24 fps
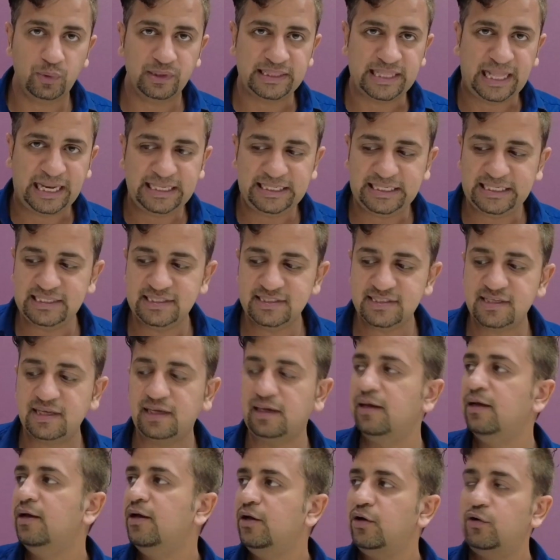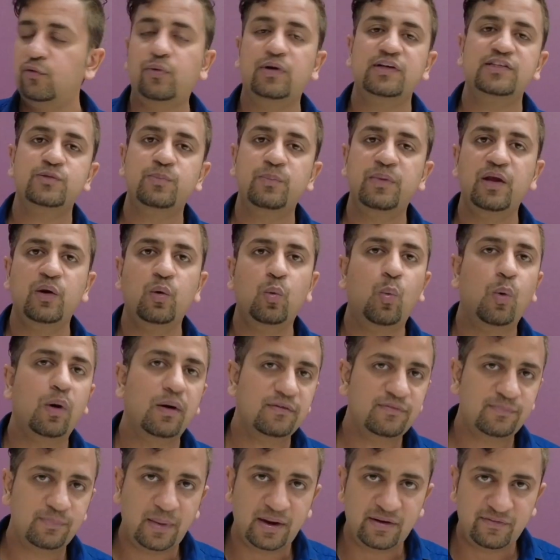with 19C. Trust me, one
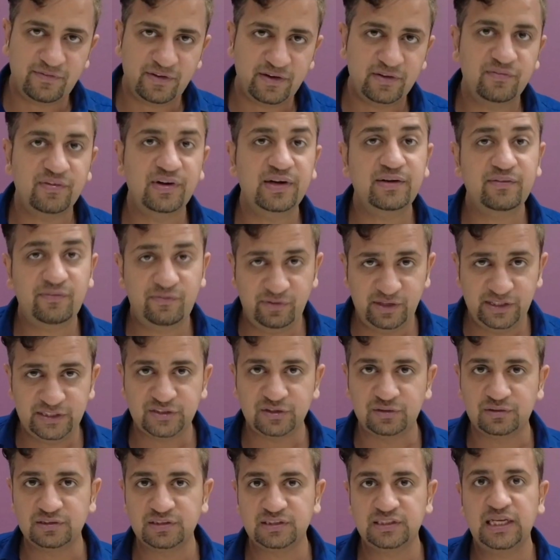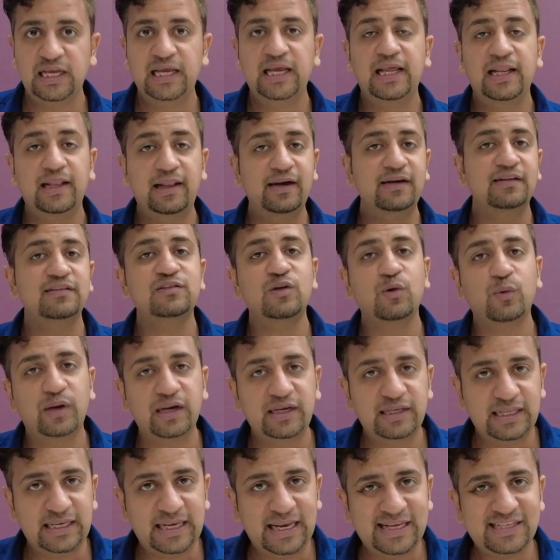of my favorite features. Let us look
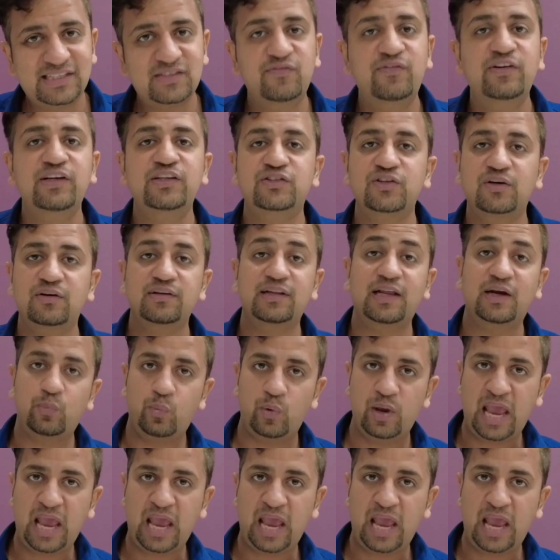at the next feature that